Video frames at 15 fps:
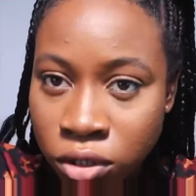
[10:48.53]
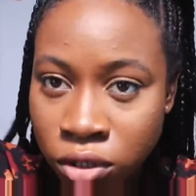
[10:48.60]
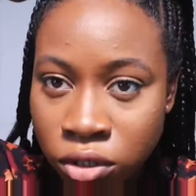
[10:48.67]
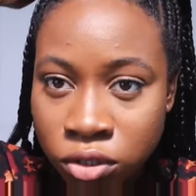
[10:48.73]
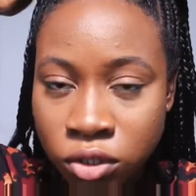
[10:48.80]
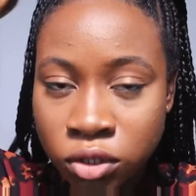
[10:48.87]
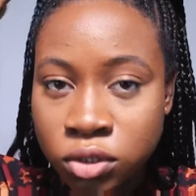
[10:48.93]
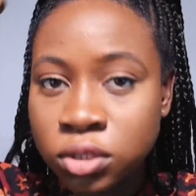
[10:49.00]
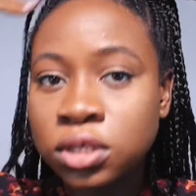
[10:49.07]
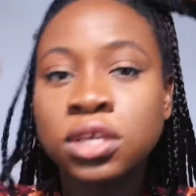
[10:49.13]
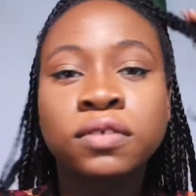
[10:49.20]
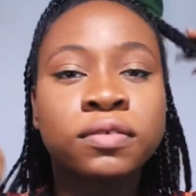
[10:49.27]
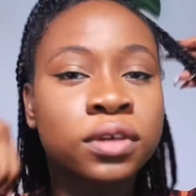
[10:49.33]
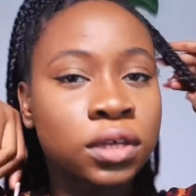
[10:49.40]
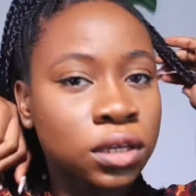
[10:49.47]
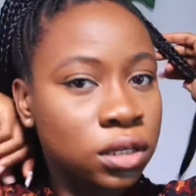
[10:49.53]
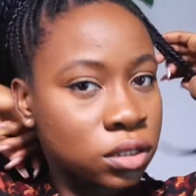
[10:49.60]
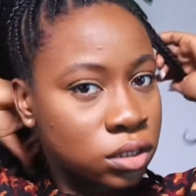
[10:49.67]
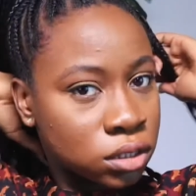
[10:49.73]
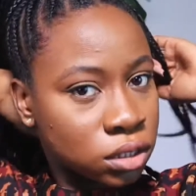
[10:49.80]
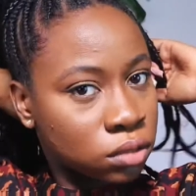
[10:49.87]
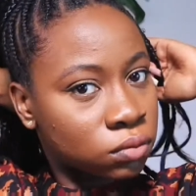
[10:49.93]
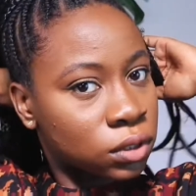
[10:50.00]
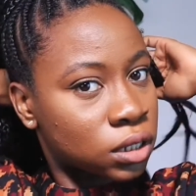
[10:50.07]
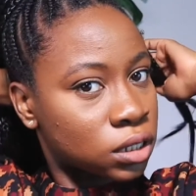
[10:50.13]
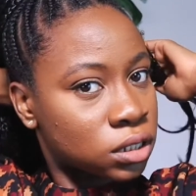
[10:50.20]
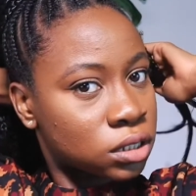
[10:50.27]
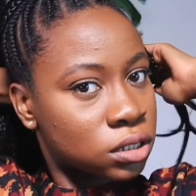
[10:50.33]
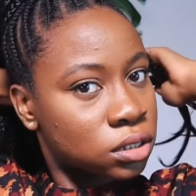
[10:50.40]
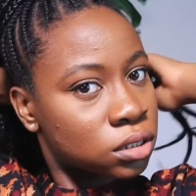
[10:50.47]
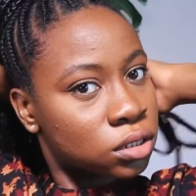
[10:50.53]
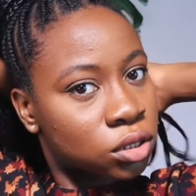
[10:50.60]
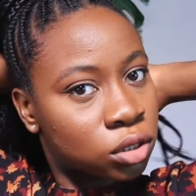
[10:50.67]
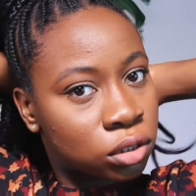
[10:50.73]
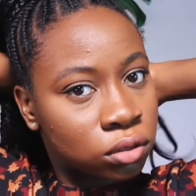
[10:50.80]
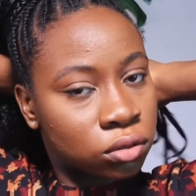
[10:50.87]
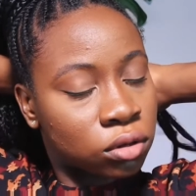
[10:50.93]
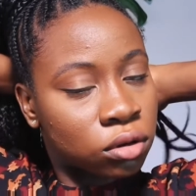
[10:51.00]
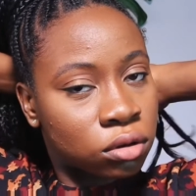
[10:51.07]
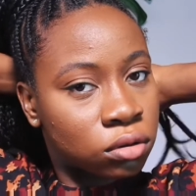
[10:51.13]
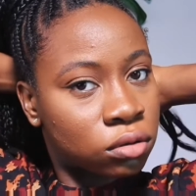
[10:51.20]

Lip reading: just to give it a seamless look.